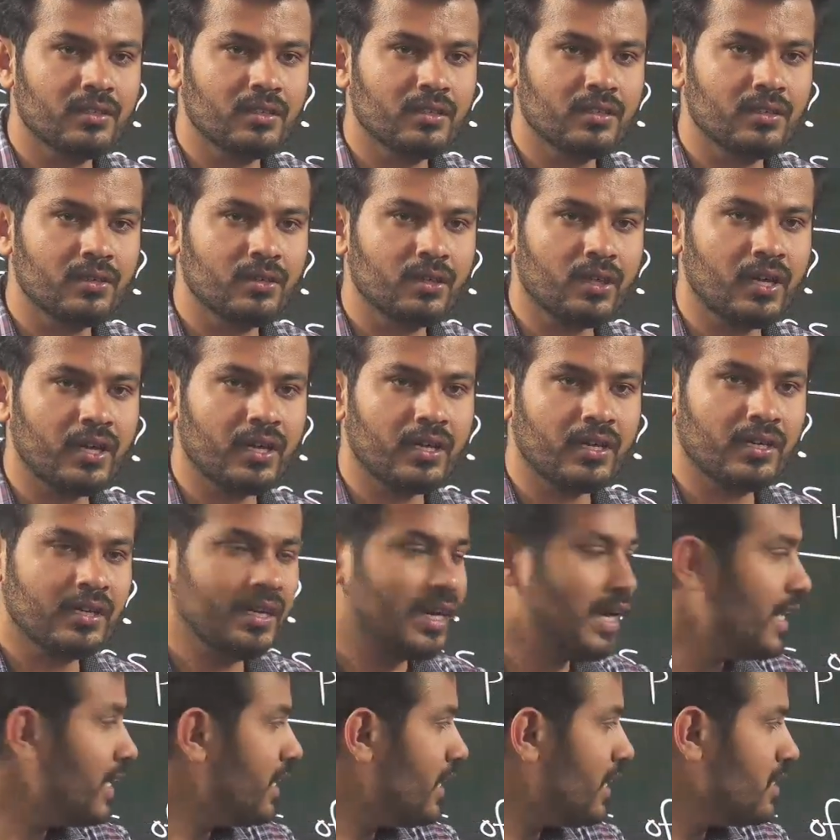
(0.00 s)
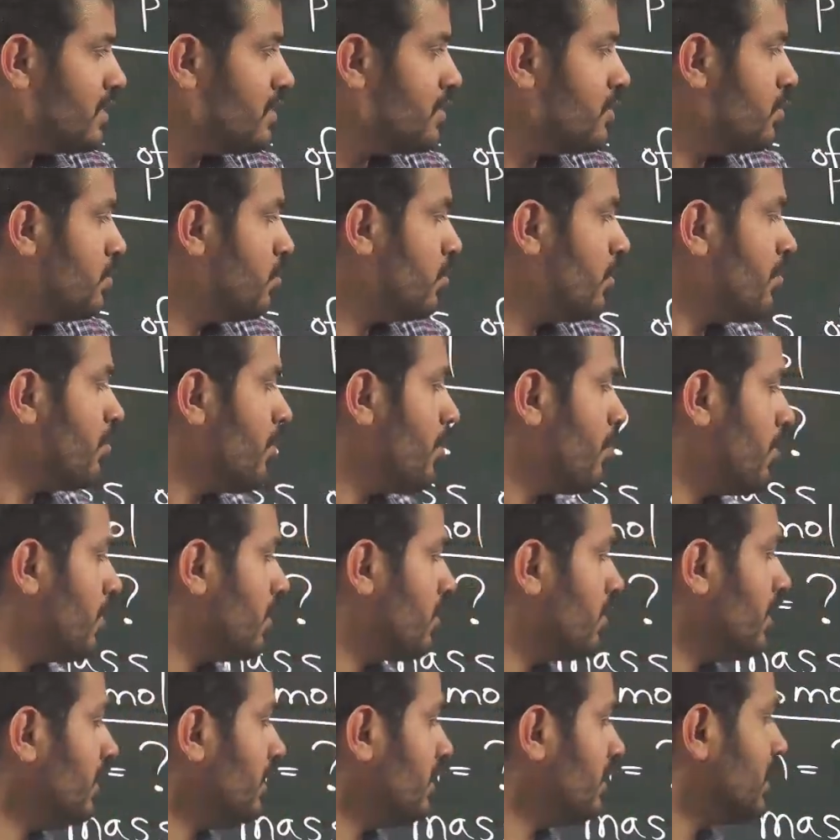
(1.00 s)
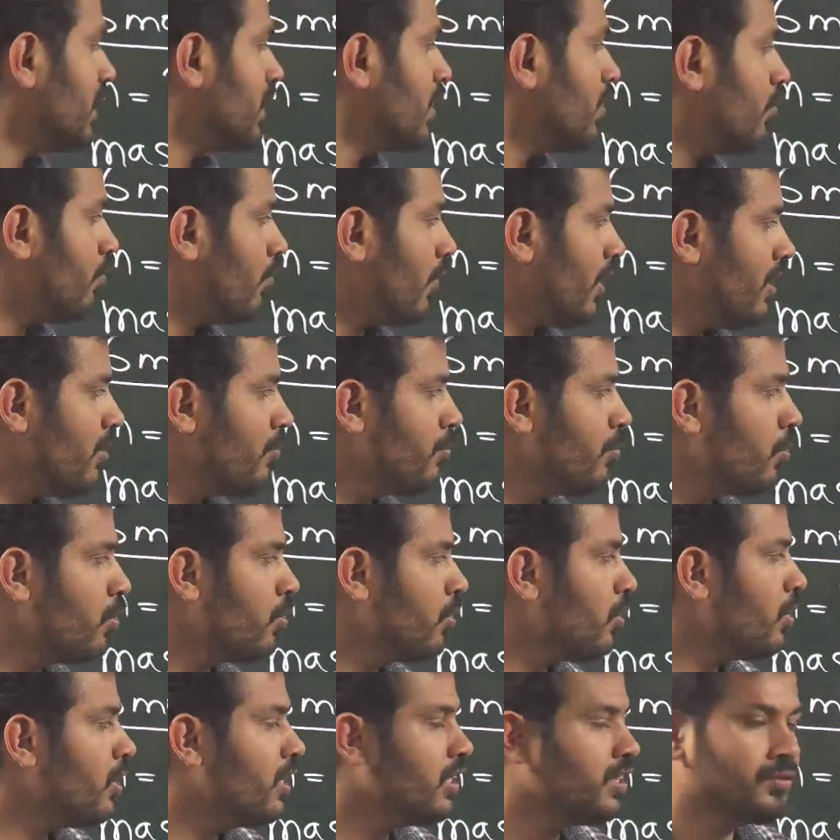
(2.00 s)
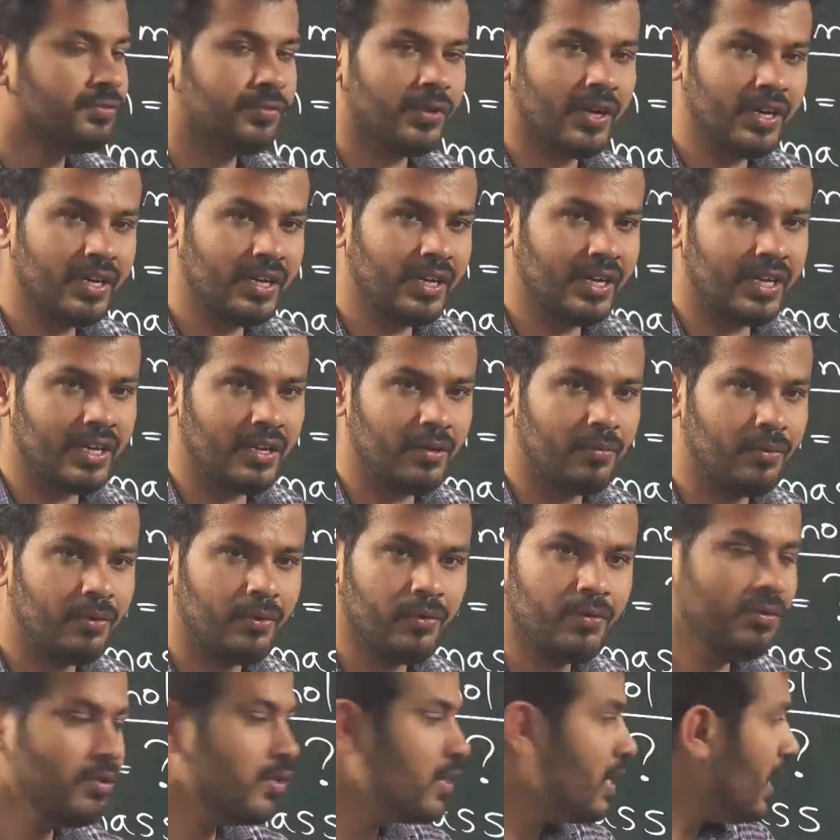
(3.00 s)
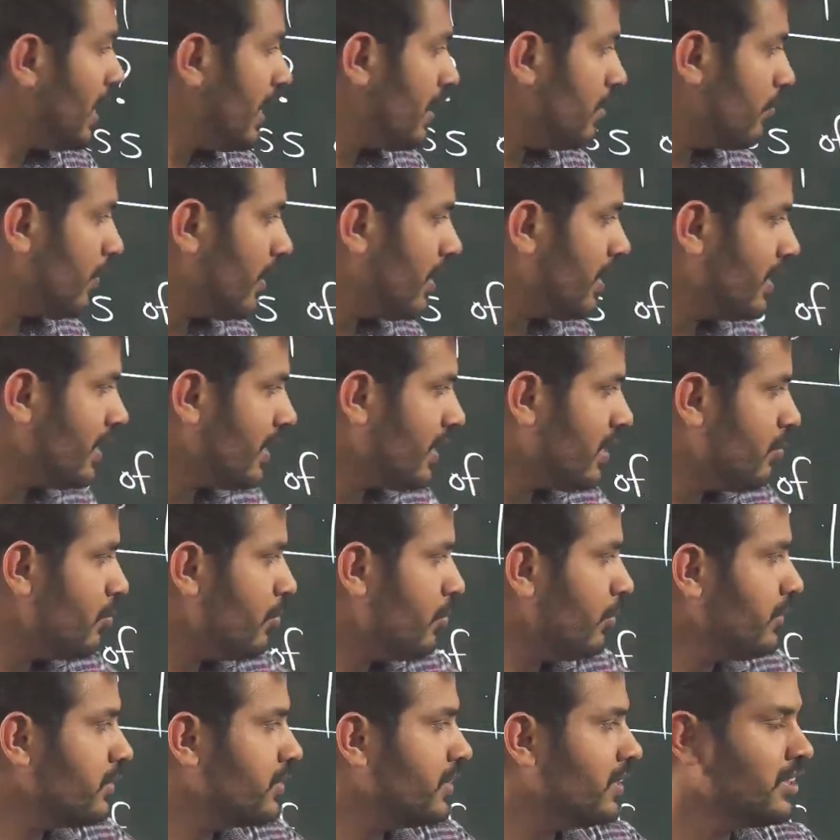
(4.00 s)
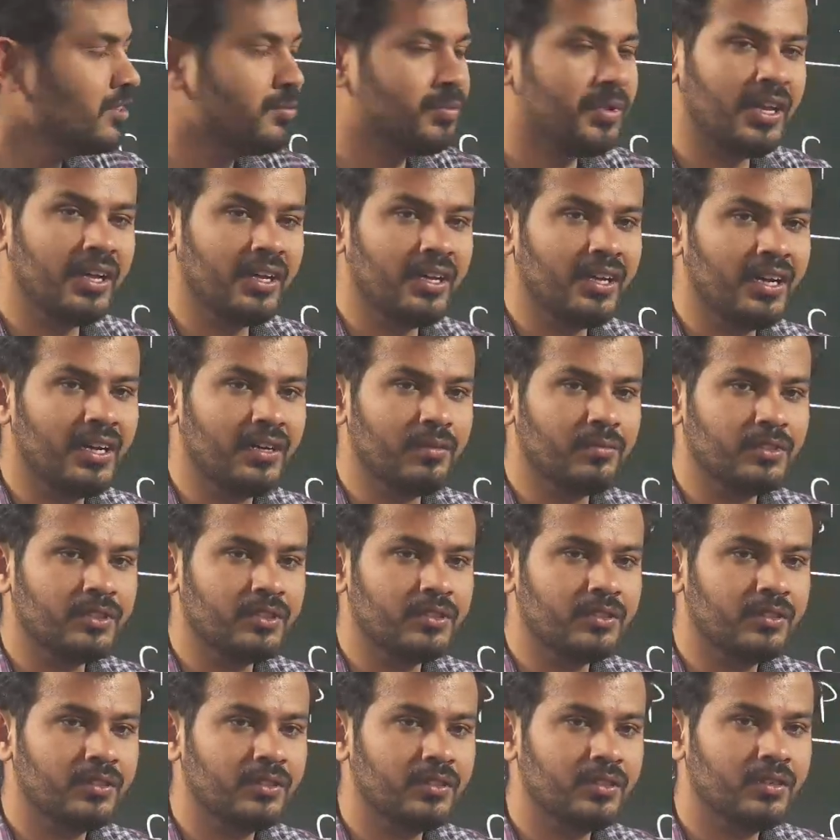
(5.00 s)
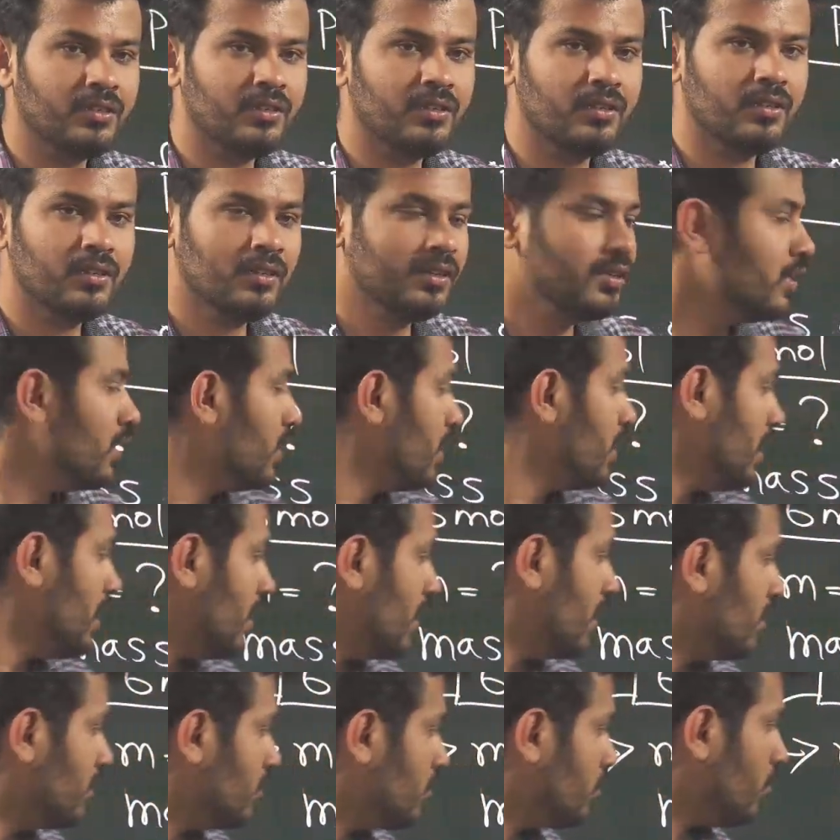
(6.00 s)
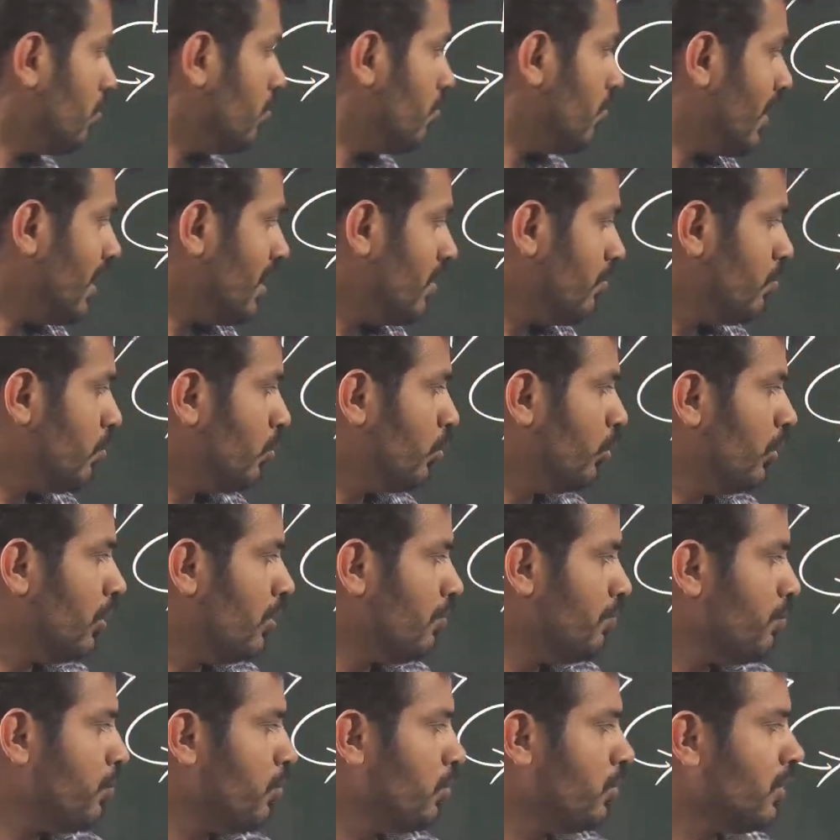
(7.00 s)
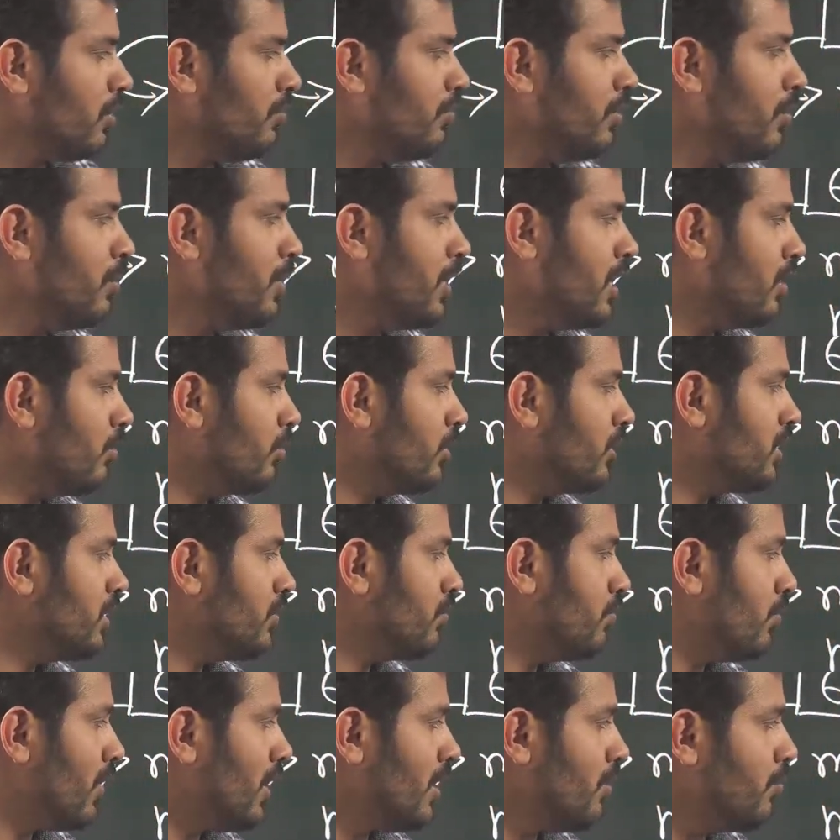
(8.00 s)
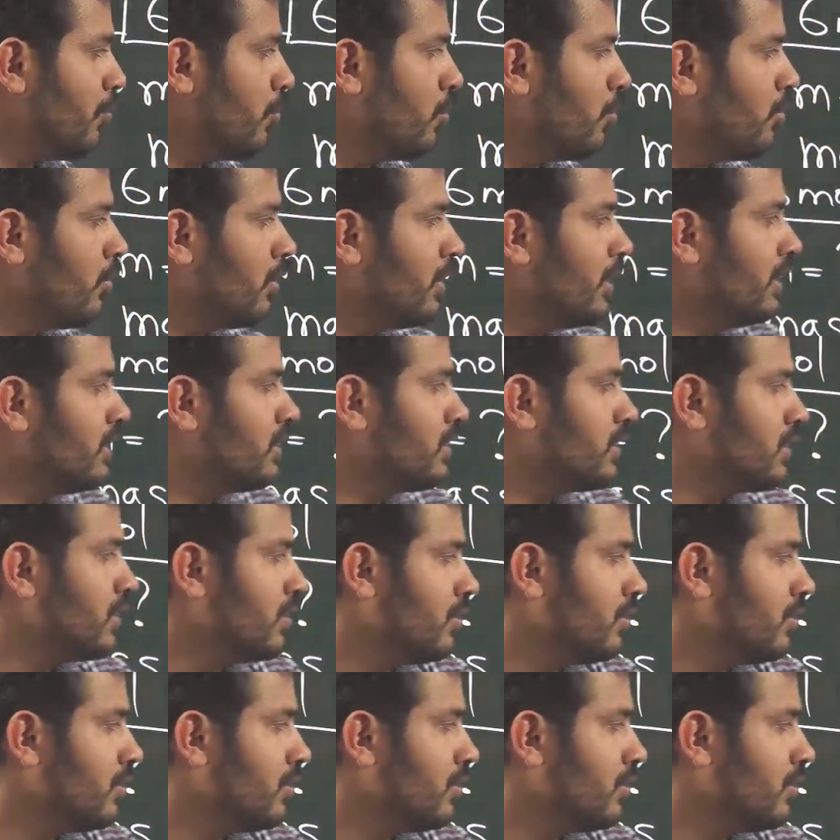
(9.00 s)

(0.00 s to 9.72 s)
Okay, I asked you to remember this. One proton is 1 AMU and 1 AMU is these many grams. So 1 mole of proton will be how much? If one proton is